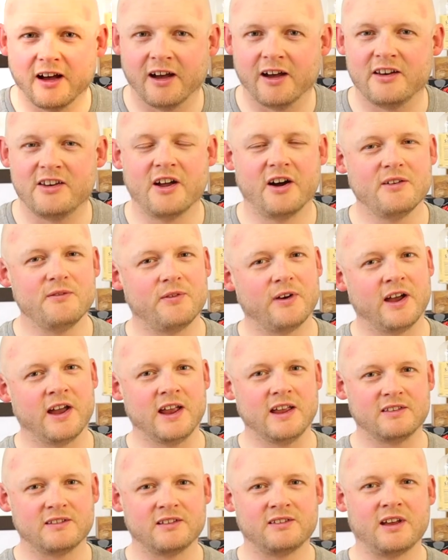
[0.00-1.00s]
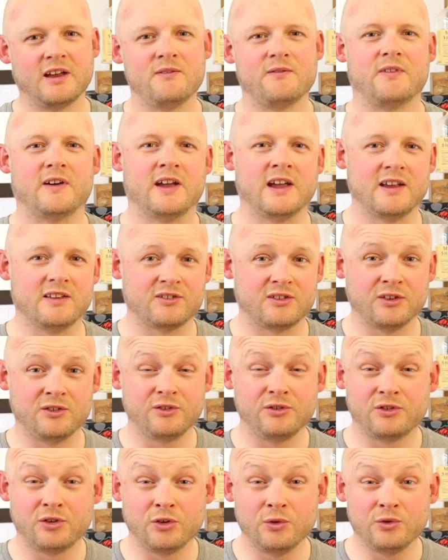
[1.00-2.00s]
9-for-8 to 10-for-8 to
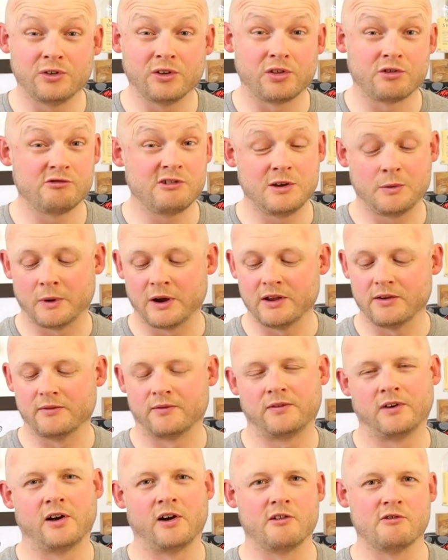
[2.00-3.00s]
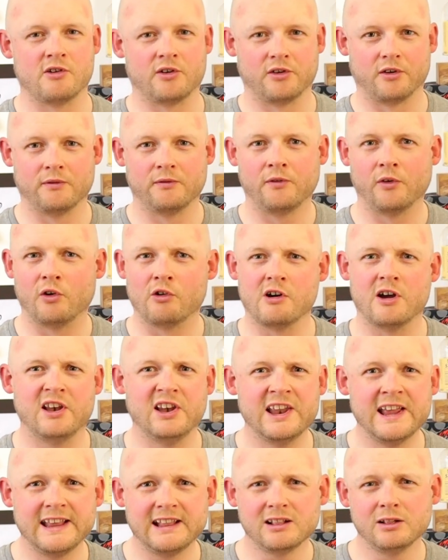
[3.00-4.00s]
2 to 3 weight fly rod for a
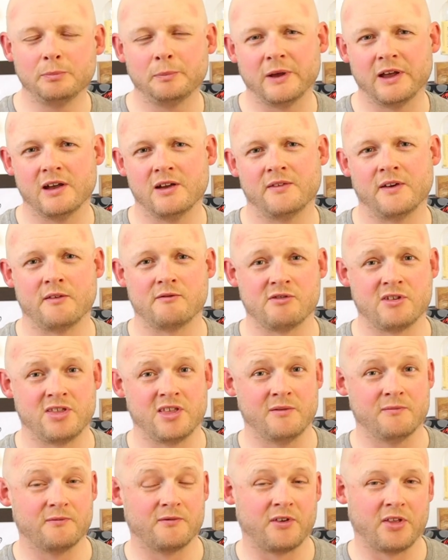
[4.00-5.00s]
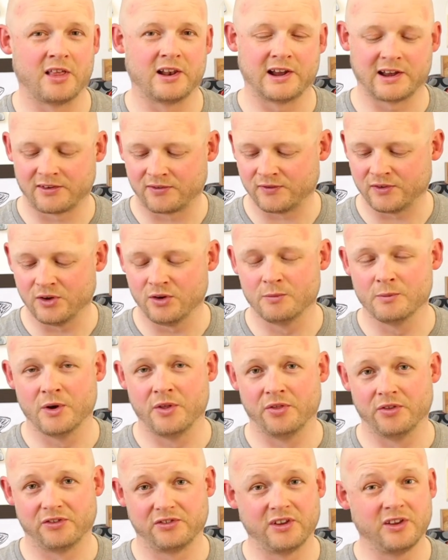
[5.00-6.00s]
little bit of everything for the last few
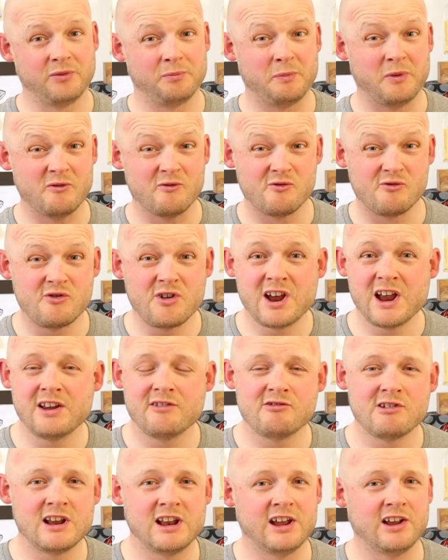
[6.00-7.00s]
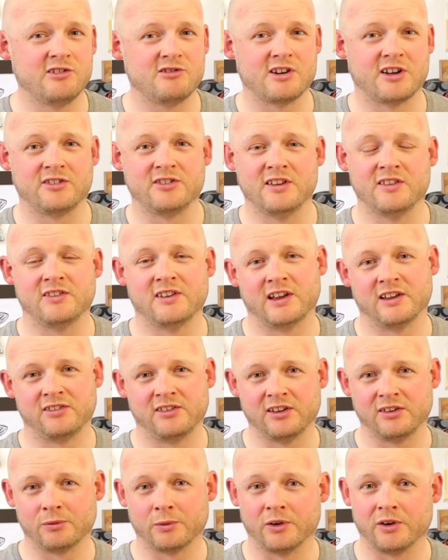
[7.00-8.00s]
months. It's been really interesting to test
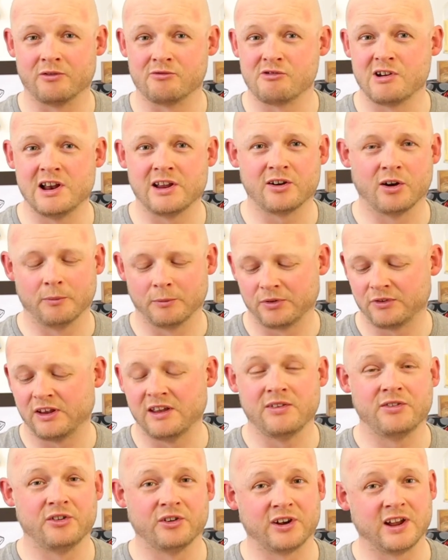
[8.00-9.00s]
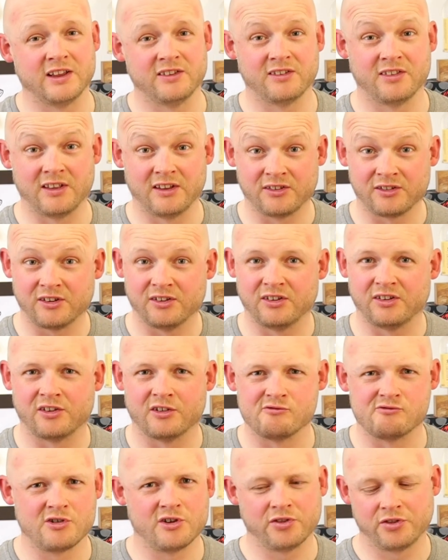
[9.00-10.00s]
this one. I've really got my teeth stuck into this because it's
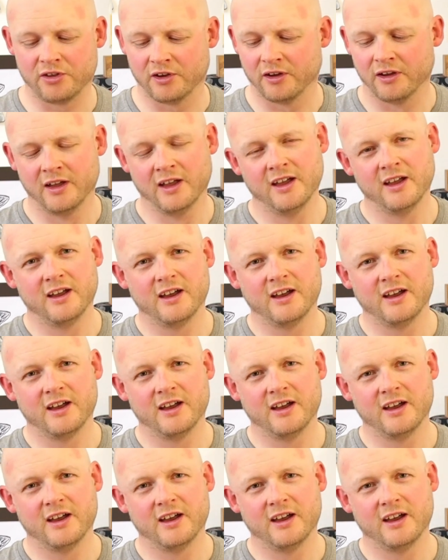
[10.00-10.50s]
a rod that